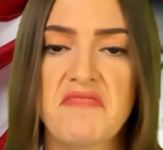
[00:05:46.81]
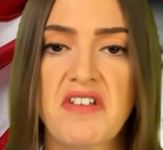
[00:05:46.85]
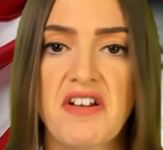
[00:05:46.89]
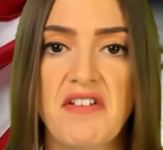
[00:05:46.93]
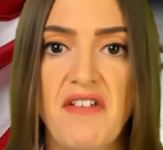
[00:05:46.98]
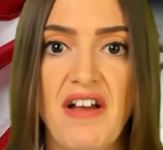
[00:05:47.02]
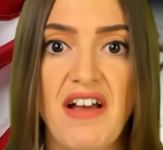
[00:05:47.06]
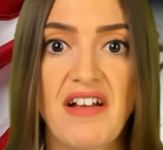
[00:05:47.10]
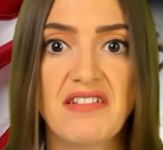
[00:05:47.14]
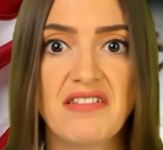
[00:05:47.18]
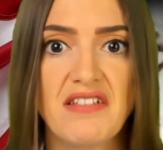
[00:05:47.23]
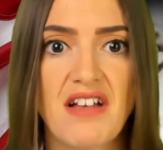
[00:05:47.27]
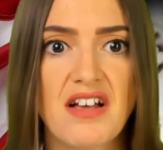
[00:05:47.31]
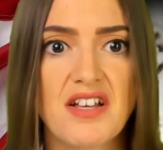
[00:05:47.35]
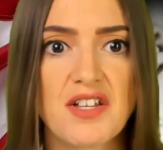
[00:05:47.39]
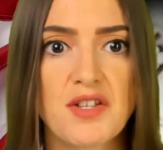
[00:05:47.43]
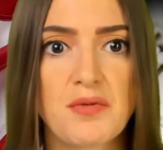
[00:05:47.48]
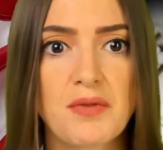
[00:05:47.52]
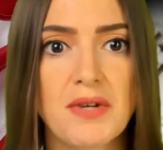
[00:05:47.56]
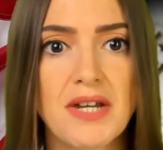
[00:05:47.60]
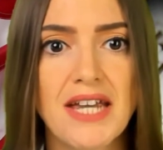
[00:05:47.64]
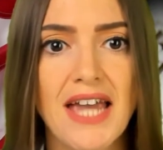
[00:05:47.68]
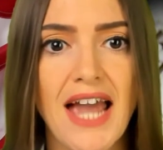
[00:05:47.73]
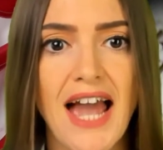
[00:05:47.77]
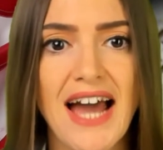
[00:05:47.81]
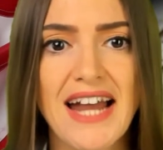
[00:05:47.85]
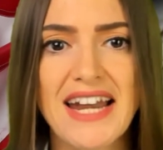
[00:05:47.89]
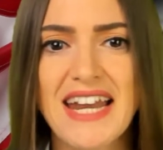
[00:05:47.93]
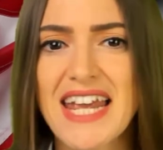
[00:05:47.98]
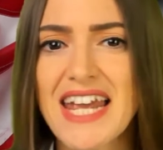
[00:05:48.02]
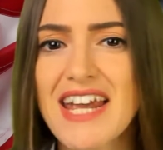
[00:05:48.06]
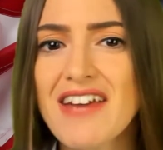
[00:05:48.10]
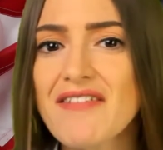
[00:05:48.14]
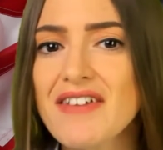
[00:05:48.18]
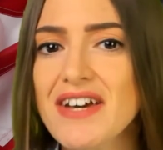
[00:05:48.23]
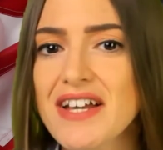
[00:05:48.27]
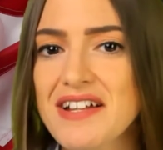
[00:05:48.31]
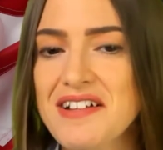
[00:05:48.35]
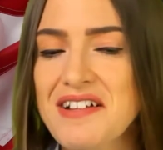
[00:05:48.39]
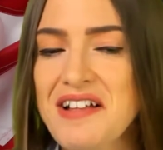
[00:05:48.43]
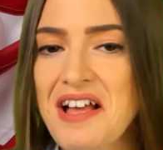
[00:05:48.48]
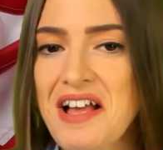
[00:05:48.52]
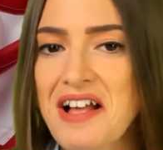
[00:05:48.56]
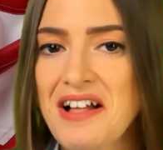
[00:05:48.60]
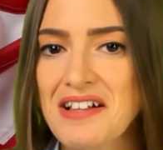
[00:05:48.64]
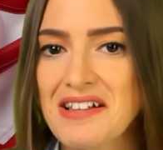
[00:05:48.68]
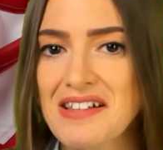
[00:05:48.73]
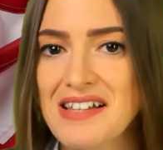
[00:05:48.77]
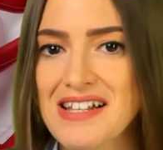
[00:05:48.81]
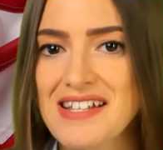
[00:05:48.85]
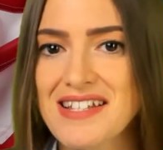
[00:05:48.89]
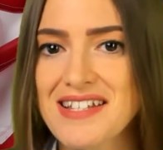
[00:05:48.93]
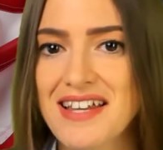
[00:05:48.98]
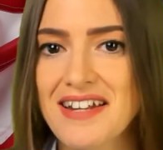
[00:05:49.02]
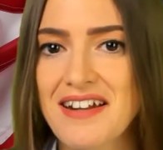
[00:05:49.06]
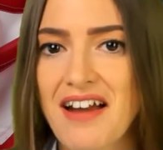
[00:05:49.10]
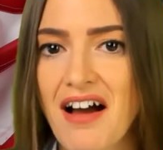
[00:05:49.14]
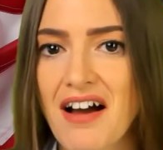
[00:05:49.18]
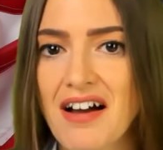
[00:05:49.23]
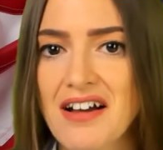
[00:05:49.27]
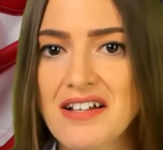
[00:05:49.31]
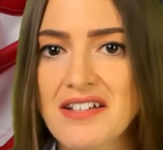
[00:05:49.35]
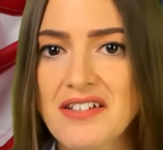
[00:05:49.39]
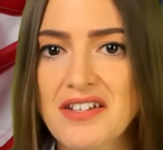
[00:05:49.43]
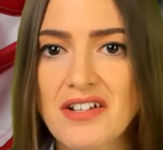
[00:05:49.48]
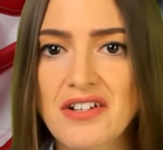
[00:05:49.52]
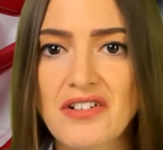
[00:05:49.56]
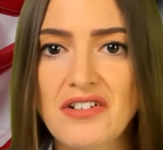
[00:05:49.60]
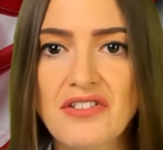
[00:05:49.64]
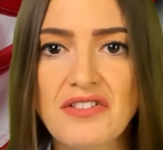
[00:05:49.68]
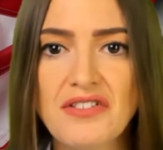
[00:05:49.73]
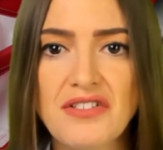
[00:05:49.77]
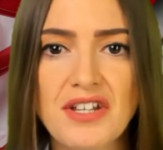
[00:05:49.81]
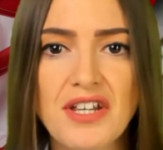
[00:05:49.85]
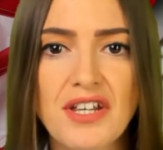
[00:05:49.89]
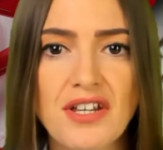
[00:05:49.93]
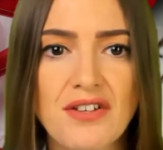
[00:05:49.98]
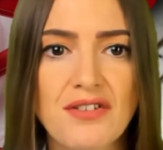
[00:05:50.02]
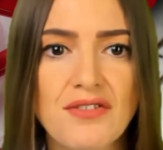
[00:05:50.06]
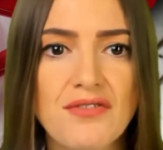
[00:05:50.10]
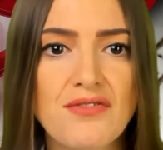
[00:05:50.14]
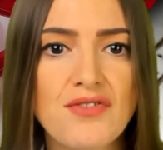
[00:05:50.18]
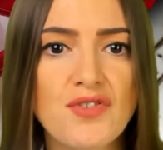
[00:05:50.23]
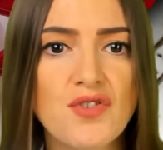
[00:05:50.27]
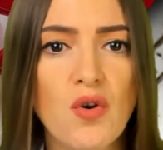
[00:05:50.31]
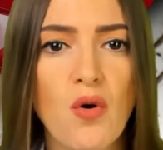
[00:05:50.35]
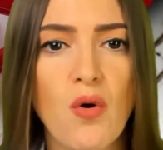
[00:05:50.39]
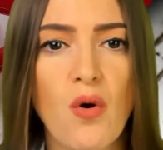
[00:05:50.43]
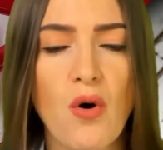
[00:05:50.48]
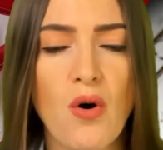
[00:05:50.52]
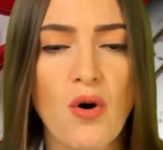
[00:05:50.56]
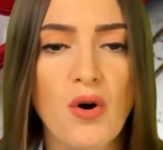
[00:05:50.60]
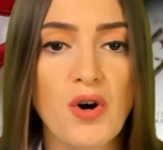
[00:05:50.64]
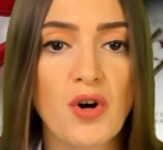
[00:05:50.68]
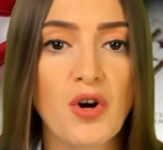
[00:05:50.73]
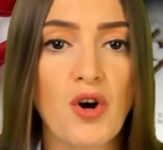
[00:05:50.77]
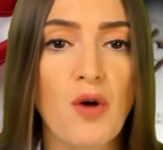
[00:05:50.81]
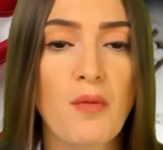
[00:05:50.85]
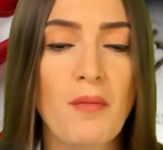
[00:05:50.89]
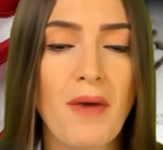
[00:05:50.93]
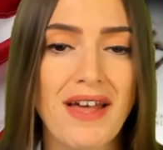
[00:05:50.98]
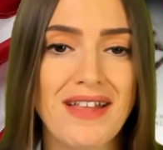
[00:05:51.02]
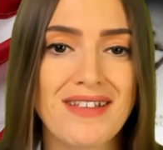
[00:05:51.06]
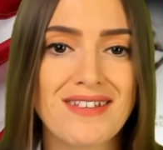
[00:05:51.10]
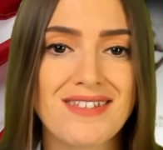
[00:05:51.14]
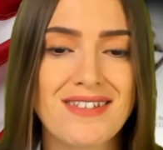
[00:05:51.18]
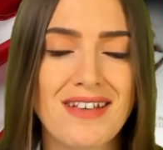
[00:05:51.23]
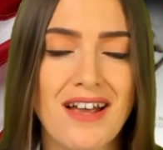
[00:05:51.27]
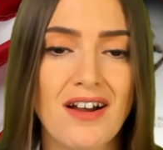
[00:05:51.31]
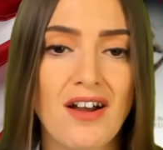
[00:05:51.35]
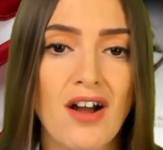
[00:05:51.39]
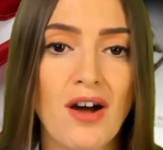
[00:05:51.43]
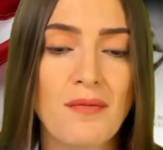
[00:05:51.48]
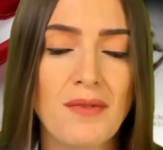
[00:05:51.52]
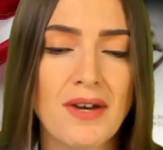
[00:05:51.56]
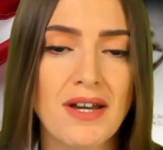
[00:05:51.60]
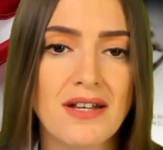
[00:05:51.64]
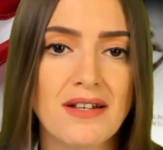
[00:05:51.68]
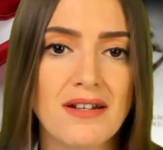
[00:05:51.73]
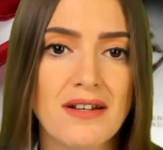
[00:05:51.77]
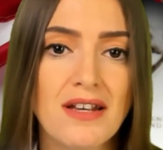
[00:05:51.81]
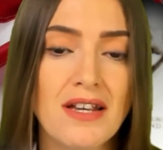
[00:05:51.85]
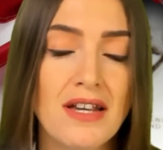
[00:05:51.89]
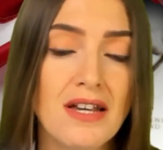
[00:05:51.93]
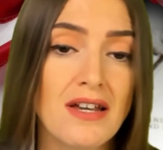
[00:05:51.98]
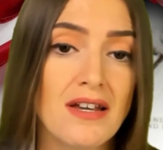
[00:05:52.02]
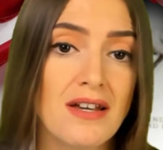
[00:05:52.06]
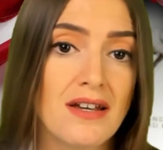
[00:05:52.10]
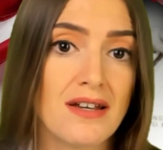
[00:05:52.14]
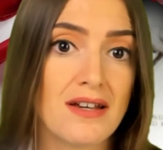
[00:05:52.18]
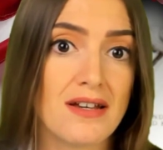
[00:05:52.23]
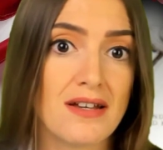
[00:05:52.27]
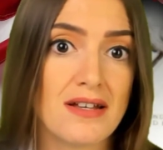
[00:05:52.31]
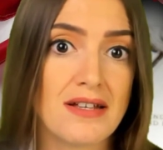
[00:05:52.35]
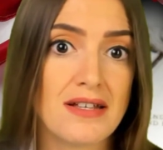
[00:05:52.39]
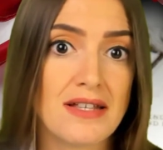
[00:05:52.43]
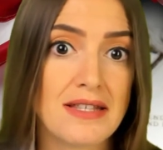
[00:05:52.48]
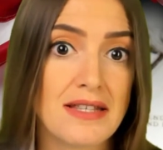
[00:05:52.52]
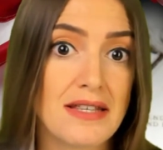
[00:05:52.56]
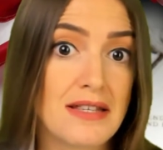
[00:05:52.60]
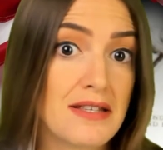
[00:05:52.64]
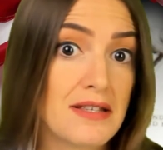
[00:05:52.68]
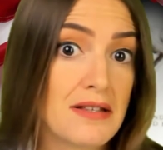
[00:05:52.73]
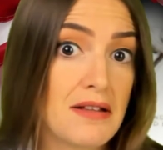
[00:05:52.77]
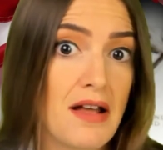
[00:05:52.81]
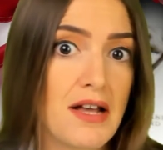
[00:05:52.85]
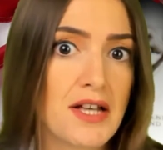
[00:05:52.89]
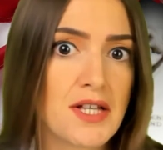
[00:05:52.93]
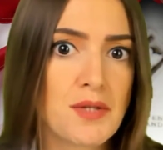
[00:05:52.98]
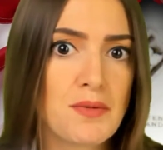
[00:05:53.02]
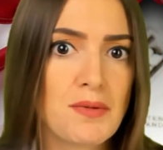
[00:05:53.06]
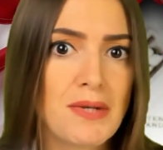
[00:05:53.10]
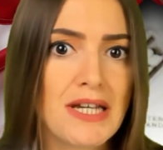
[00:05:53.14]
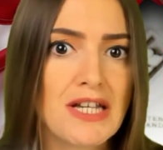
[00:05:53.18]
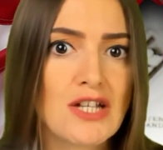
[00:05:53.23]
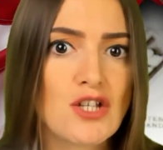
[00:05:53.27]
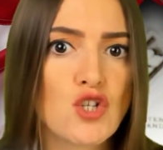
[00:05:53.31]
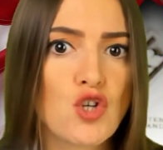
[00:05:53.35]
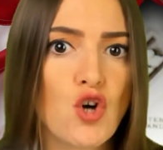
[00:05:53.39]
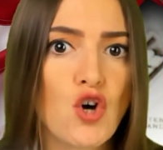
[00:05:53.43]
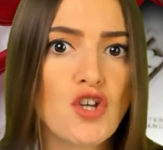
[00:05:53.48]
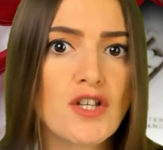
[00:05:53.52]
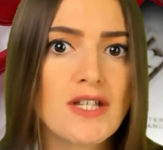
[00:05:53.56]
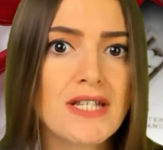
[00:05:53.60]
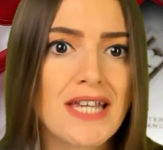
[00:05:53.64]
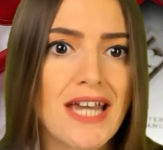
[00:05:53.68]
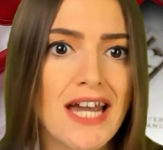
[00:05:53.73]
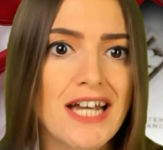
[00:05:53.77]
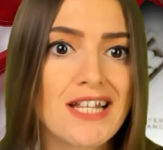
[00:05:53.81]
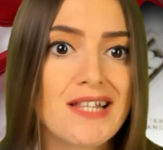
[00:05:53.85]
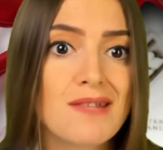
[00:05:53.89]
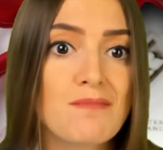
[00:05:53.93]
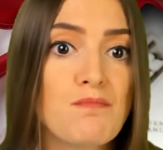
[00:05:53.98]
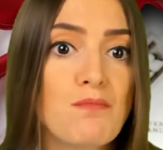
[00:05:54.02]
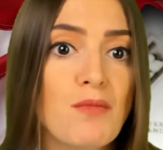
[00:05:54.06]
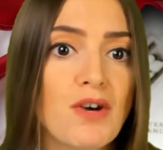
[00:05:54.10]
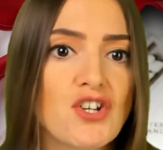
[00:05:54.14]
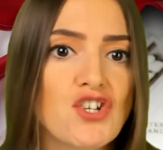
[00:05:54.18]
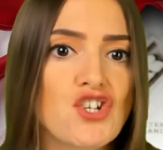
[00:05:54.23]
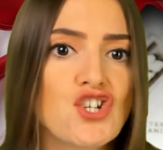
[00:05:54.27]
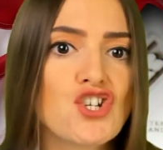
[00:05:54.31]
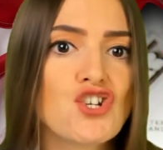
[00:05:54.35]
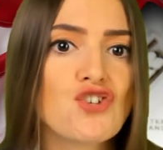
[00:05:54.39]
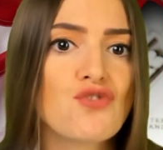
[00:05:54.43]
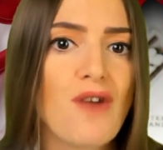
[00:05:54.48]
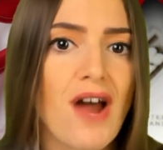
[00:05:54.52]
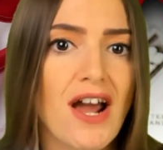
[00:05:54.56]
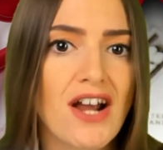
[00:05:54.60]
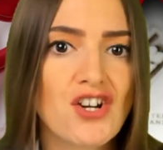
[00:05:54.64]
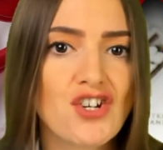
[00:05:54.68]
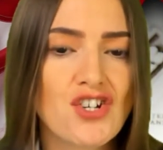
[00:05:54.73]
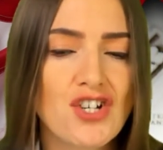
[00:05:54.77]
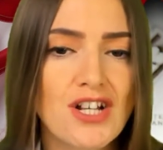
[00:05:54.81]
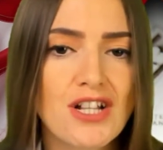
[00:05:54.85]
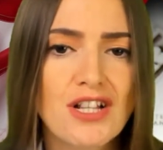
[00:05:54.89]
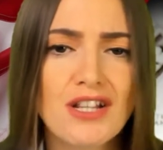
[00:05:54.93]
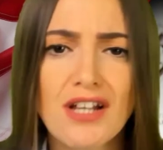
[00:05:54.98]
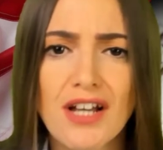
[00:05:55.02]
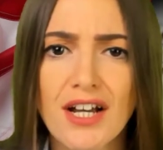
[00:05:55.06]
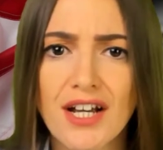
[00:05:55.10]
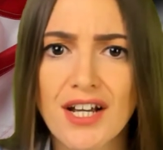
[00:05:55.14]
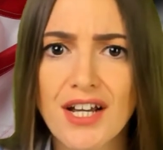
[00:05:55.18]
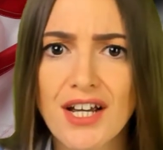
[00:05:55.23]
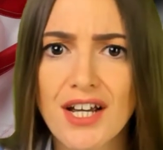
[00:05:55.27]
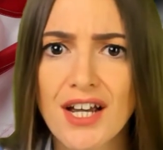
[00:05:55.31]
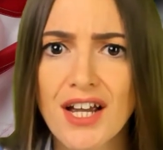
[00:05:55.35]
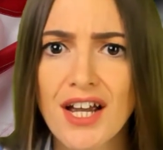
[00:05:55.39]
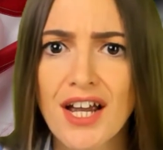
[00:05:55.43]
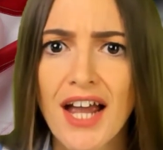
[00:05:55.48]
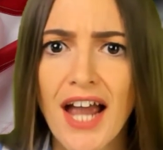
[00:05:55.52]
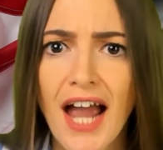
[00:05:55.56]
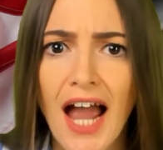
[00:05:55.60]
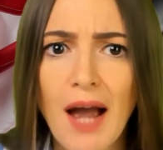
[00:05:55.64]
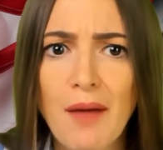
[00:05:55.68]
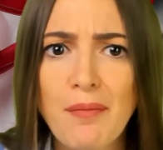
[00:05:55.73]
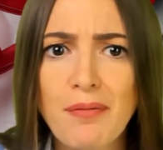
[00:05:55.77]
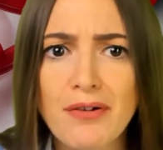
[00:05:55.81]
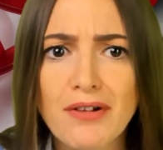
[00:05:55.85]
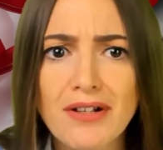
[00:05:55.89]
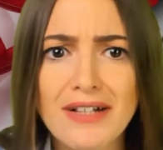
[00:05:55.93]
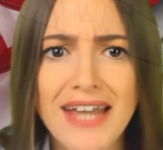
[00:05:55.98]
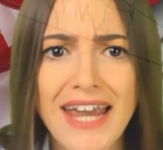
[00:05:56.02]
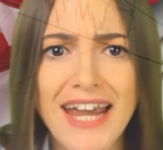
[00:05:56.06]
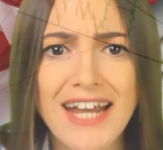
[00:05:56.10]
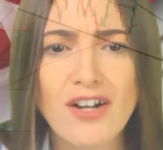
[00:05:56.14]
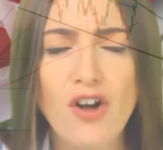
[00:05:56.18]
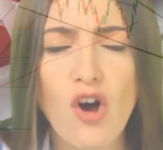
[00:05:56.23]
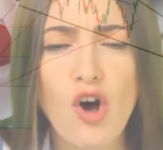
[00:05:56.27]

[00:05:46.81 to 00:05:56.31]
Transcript: around last week and even less than ideal news or comments that come in uh, since last week don't get much traction. Look, Apple gained